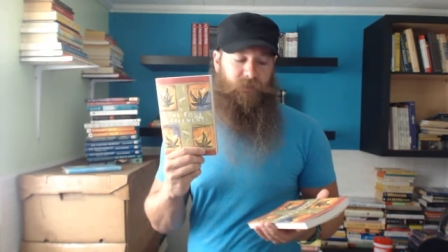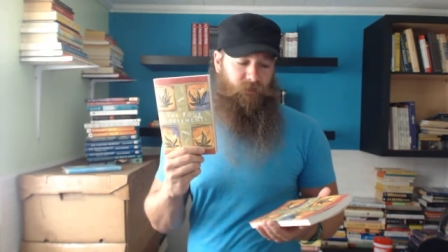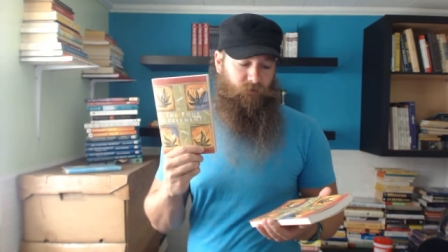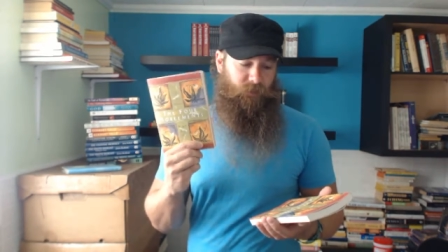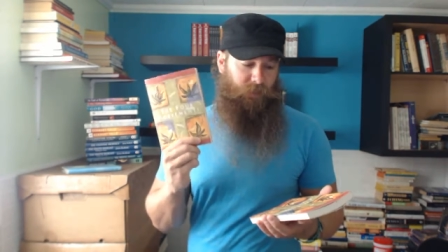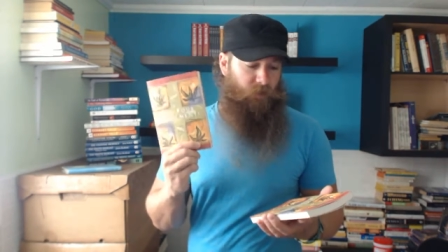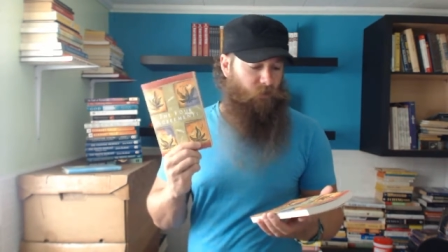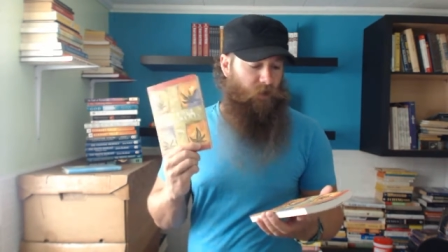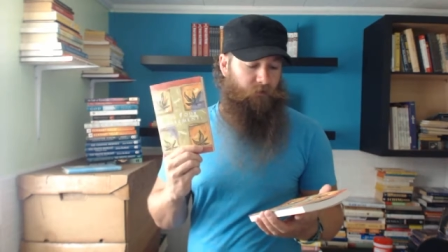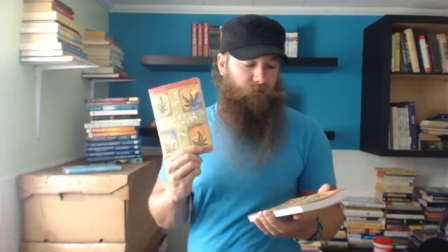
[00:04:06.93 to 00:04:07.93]
And I was like, no,
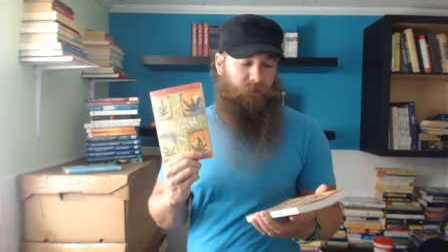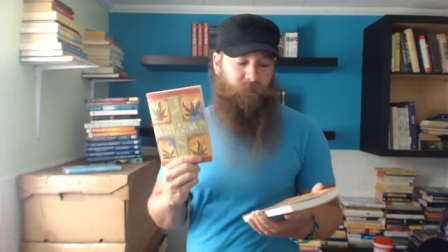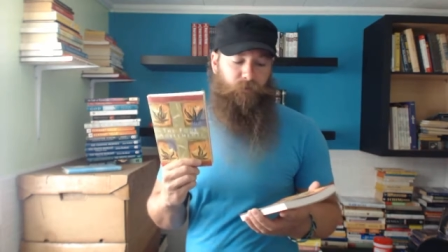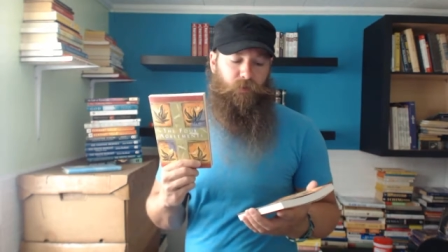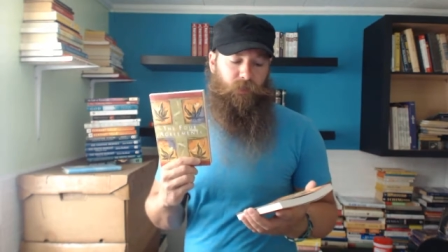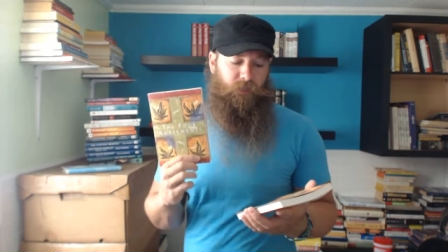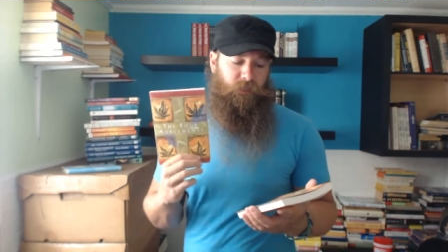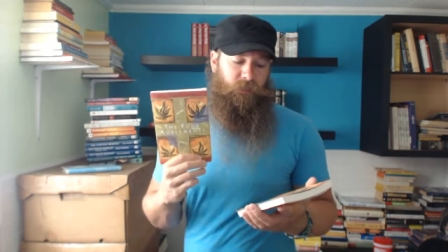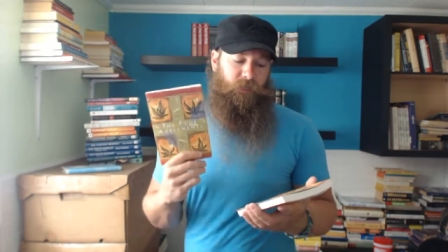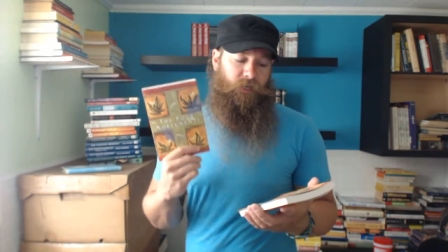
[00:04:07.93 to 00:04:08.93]
I haven't read that book.
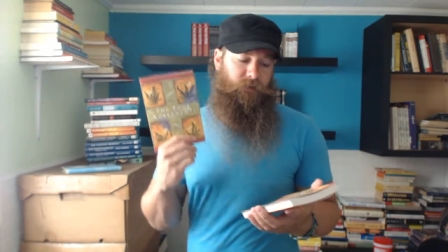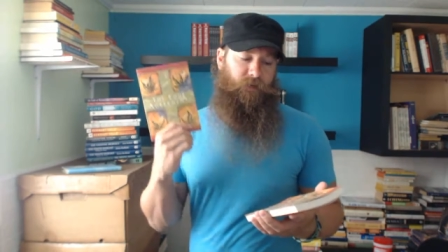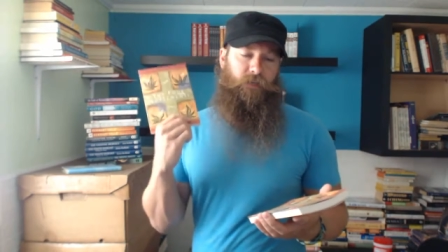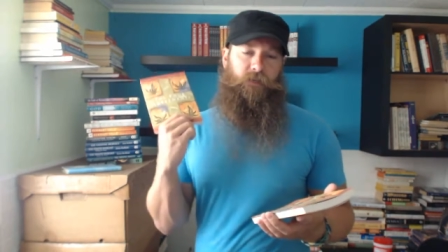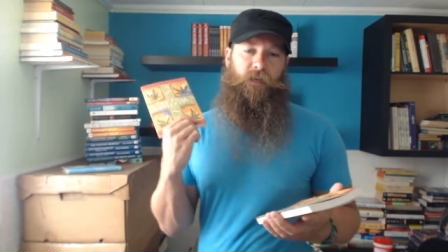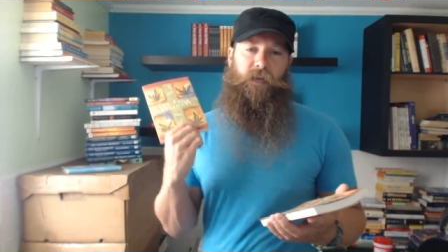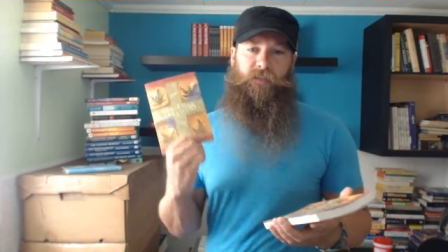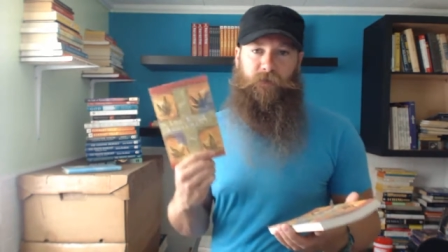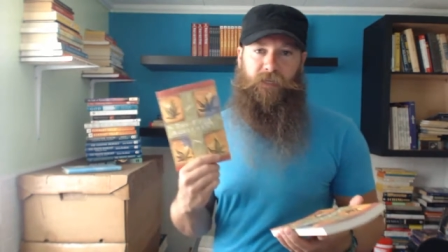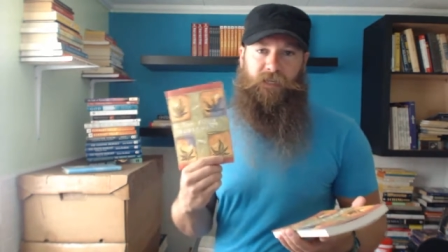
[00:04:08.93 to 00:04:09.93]
And then they
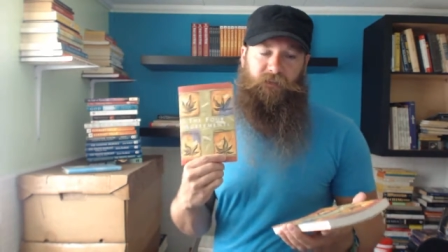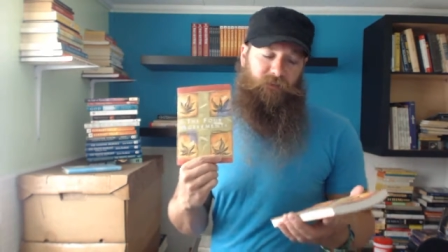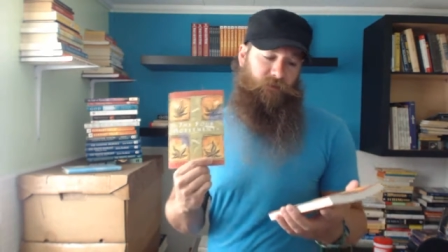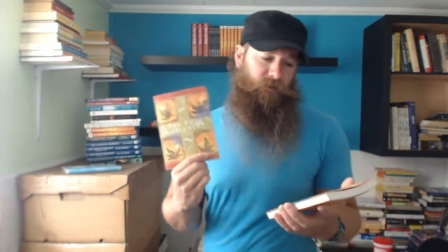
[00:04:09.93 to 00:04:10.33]
asked me again,